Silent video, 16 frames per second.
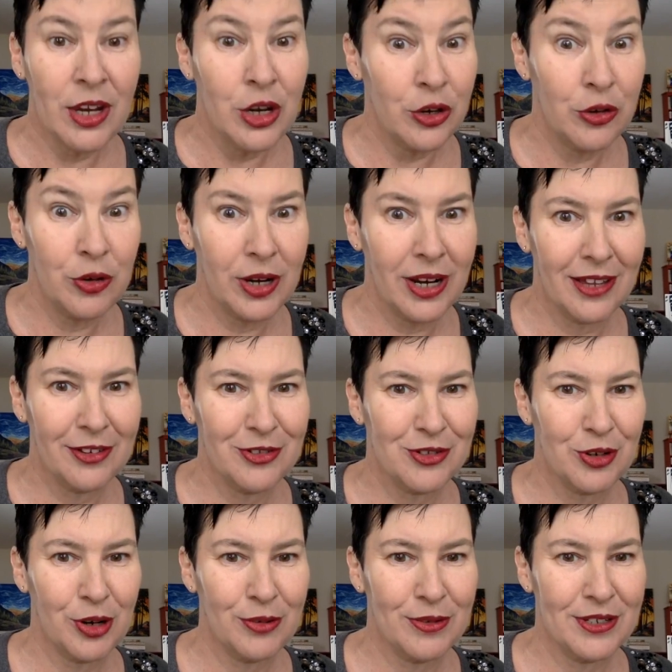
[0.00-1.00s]
New colors
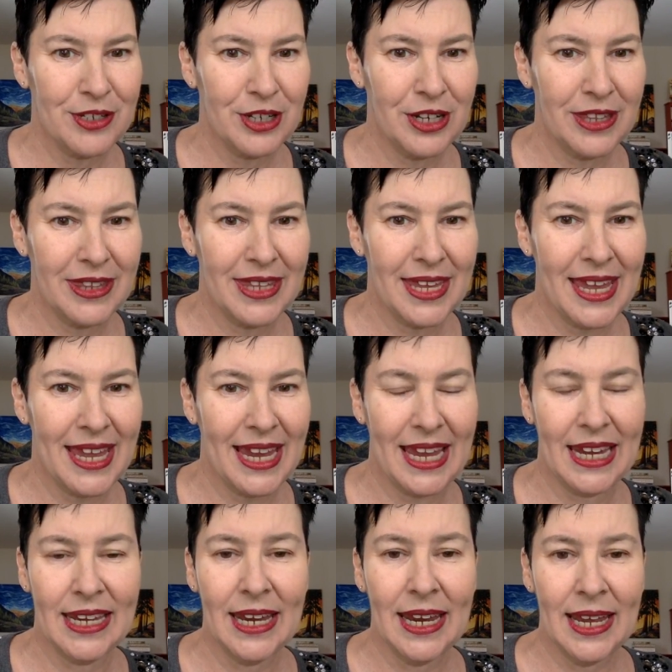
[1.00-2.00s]
are always a good thing,
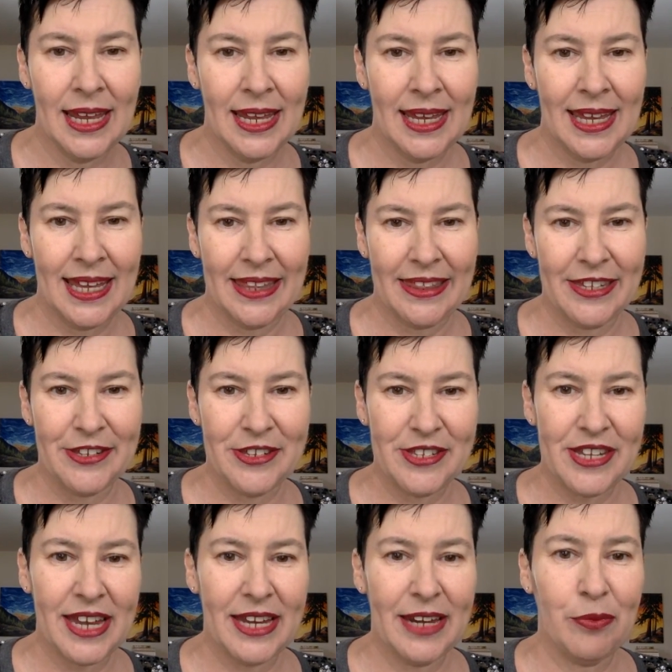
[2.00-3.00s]
and this is
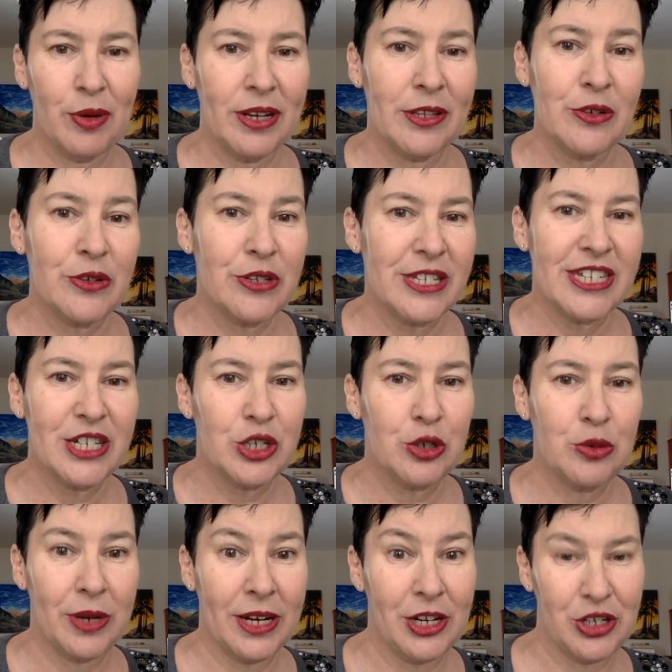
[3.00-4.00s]
kind of one of those
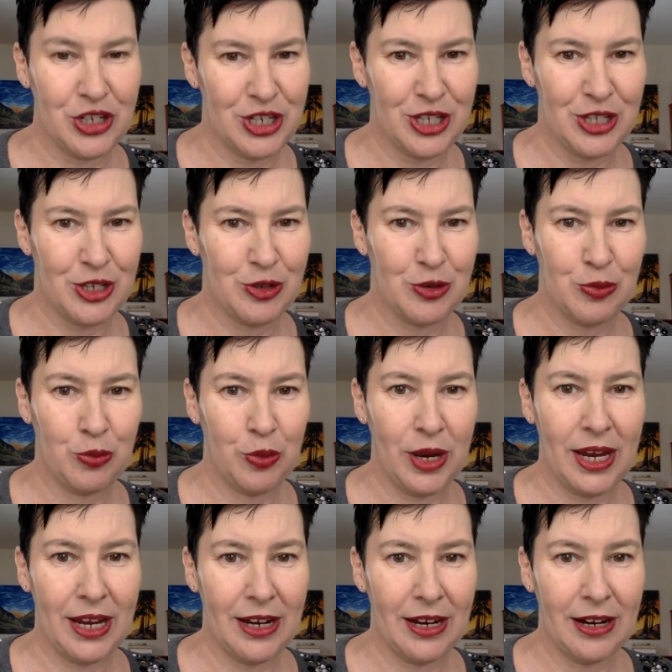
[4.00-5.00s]
situations
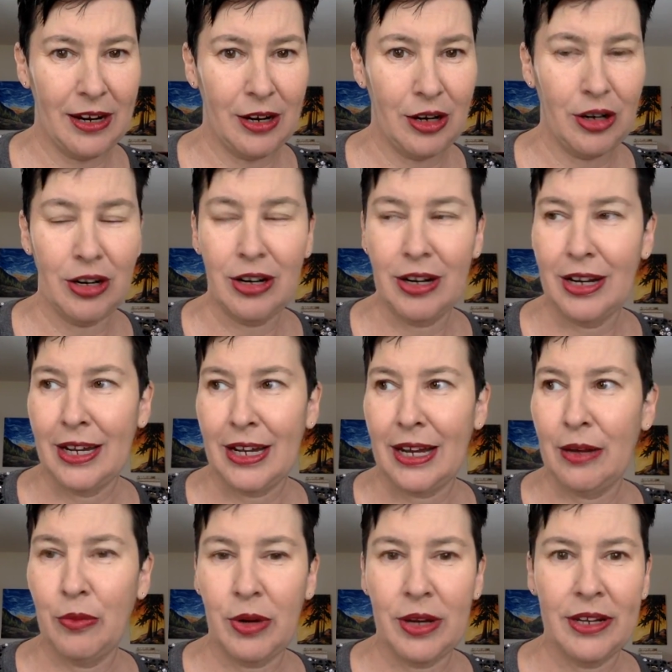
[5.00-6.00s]
where
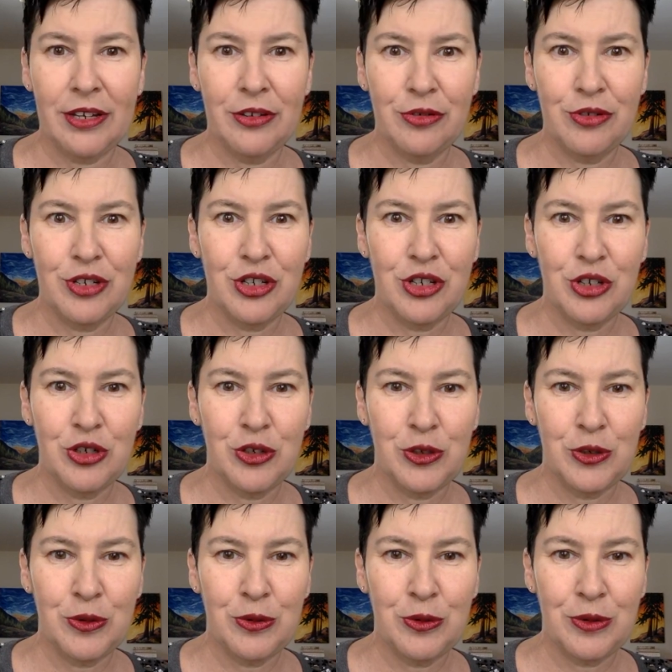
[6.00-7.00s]
I want you
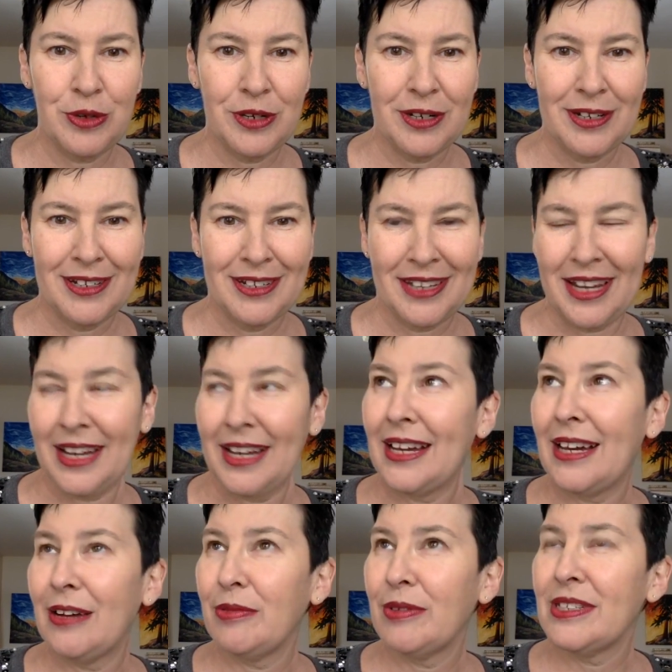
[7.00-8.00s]
to
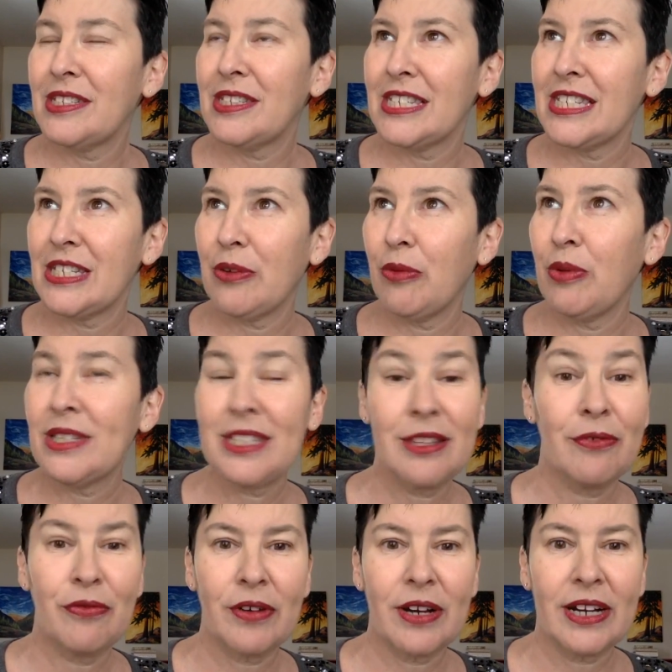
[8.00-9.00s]
what's the
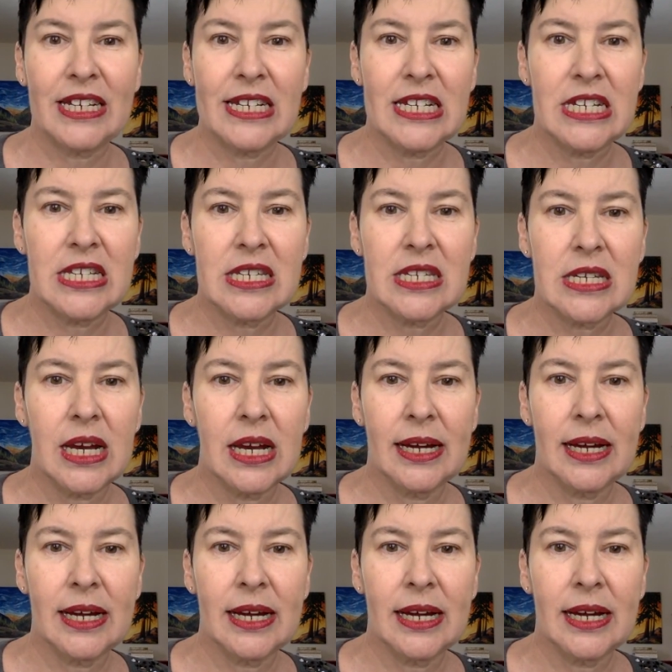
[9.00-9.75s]
phrase?